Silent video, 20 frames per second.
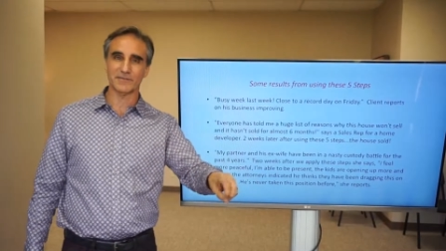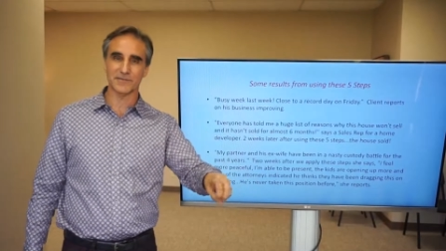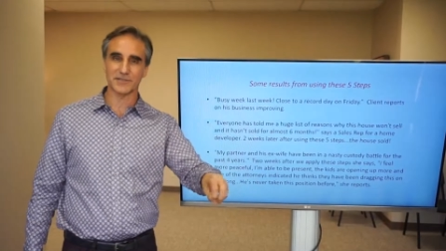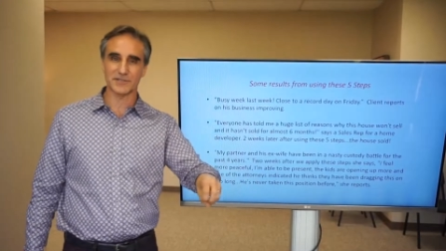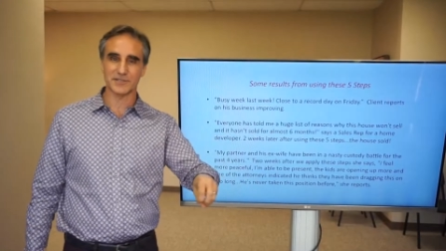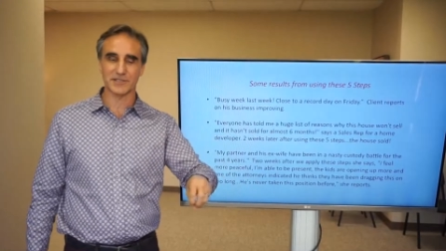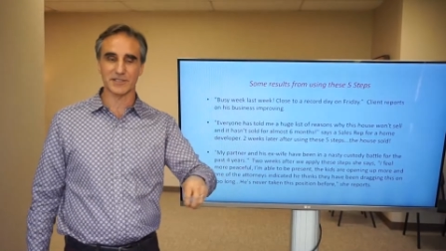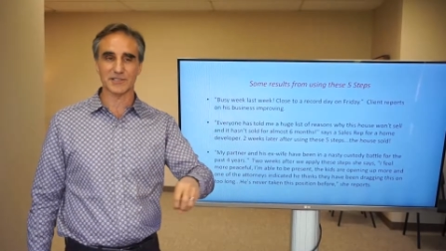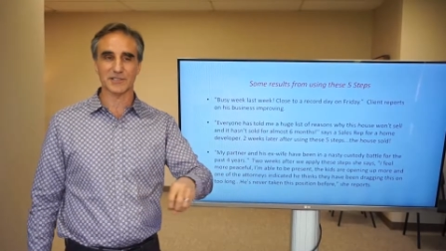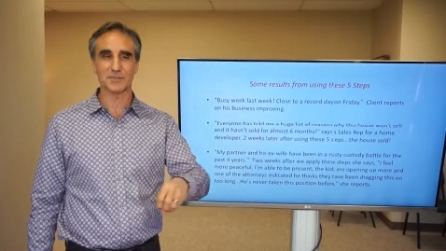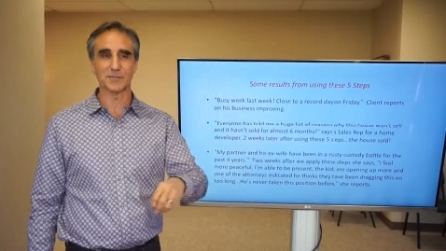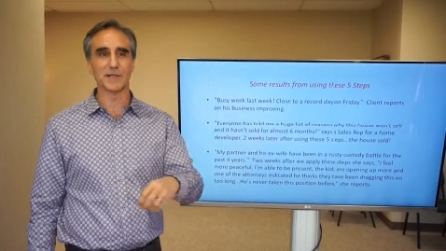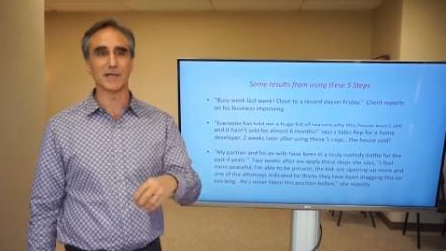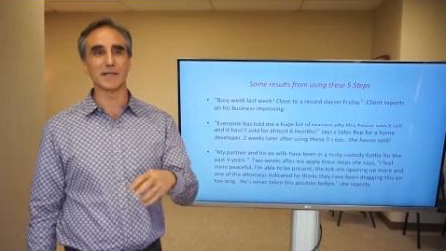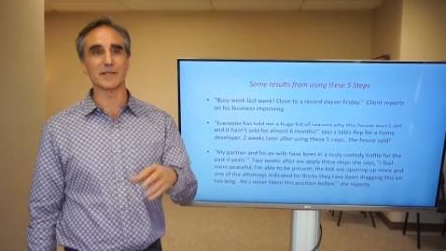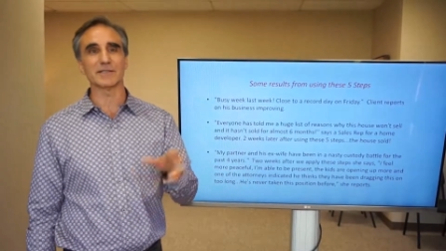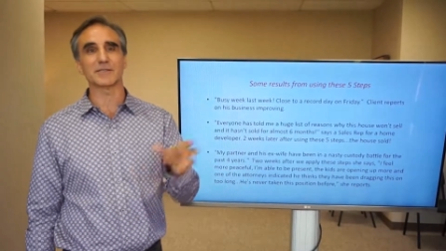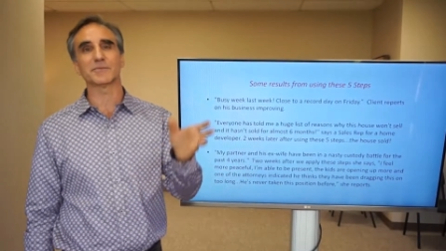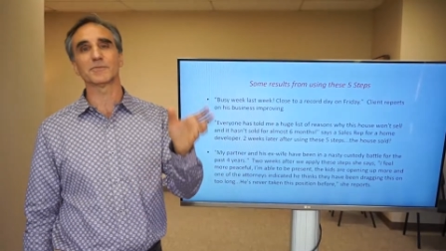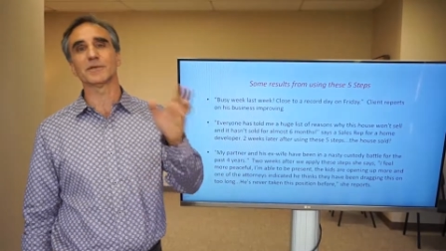for 6
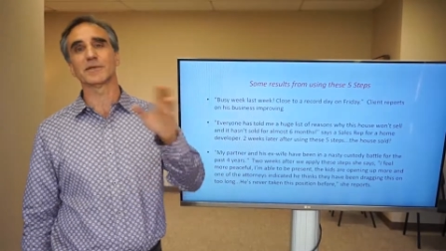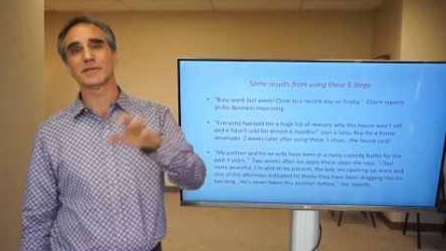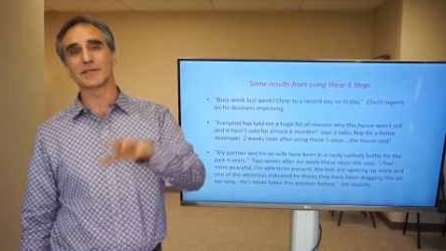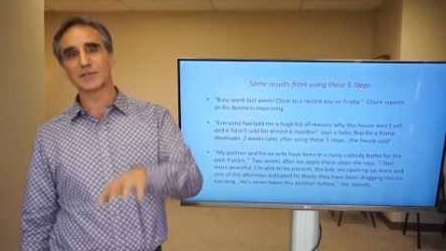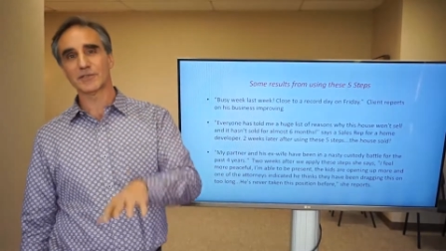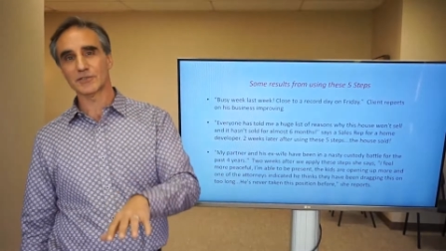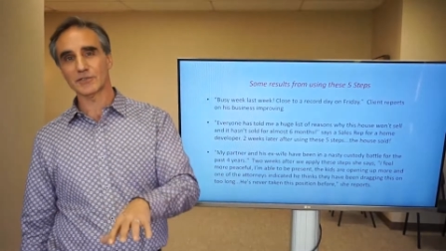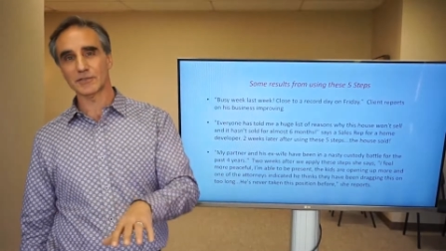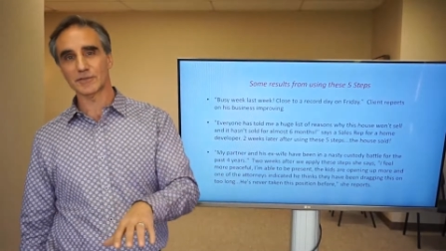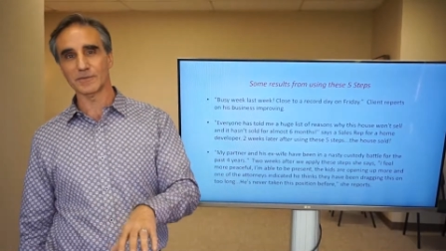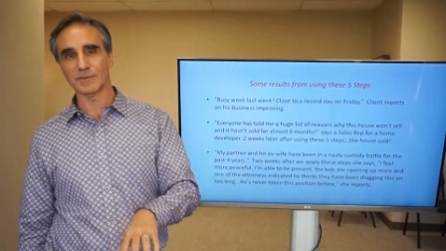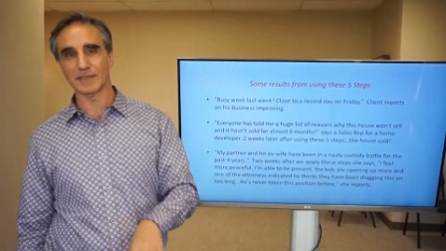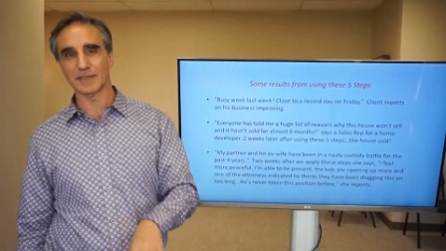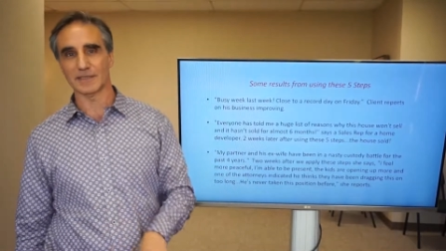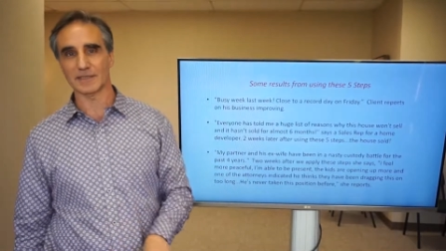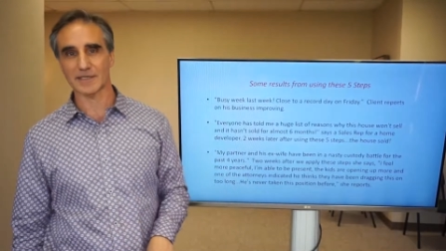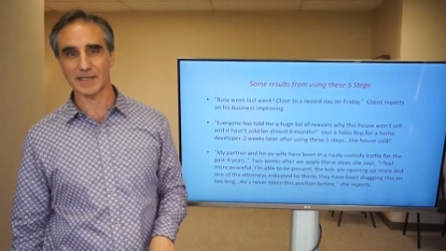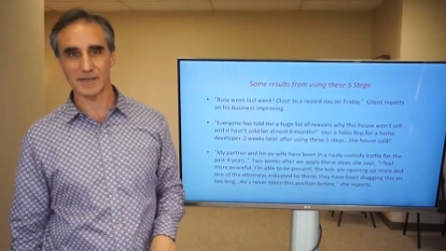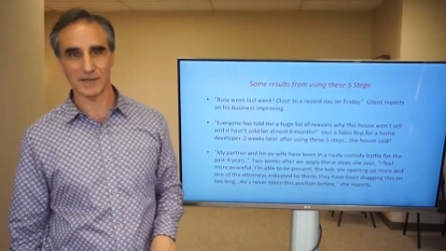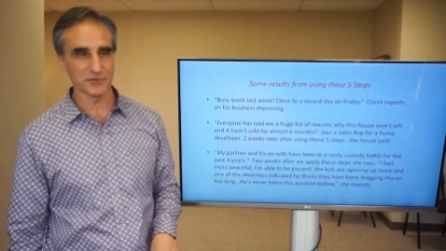months, within 2
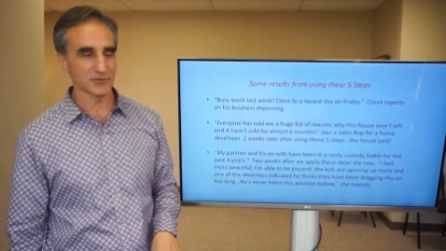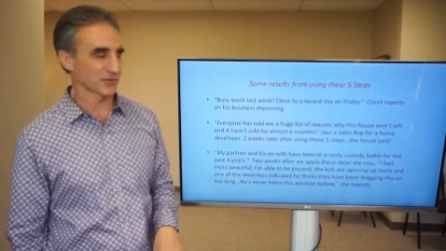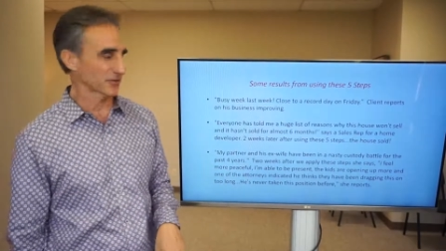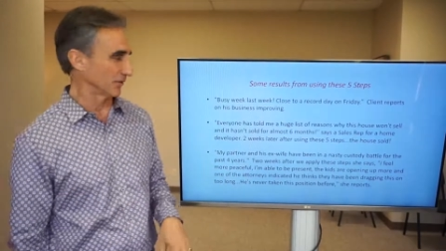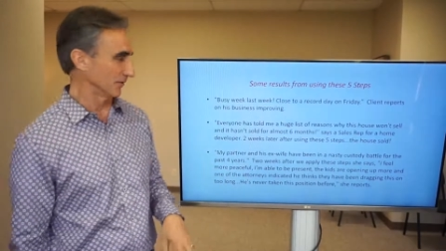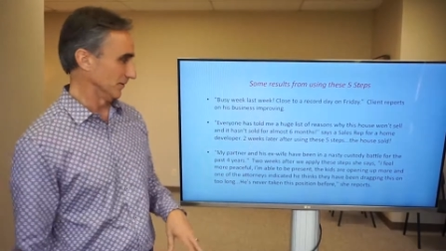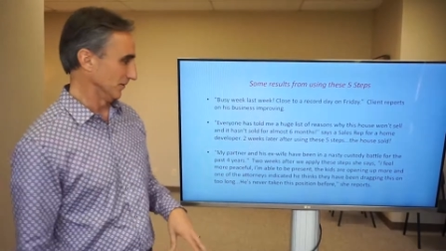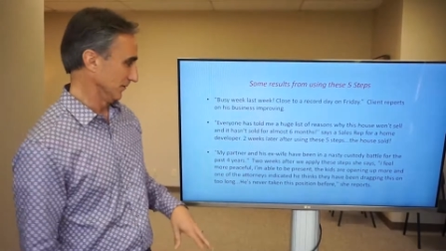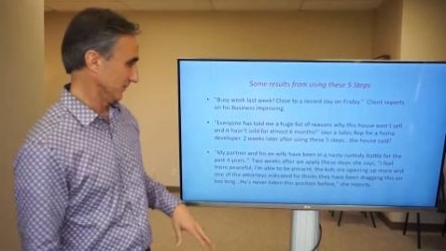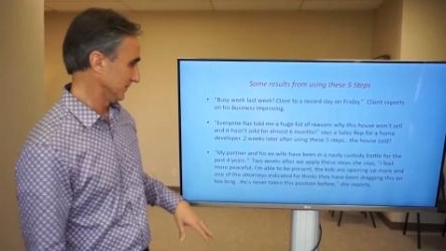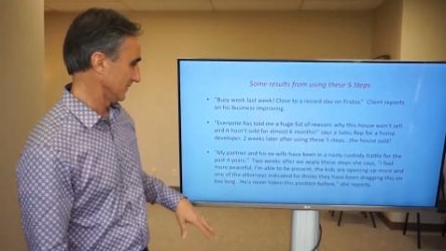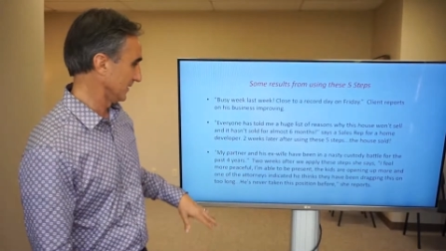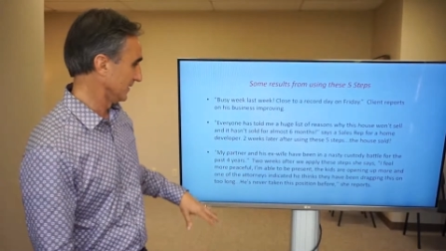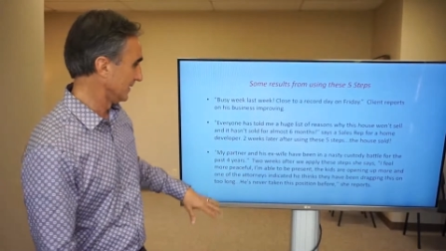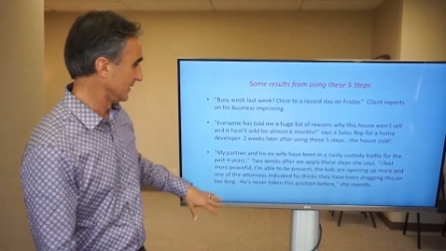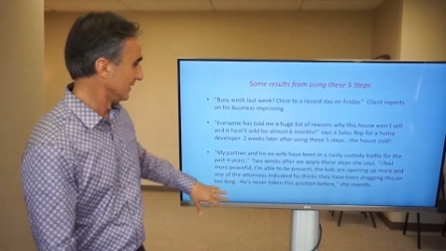weeks, house sold.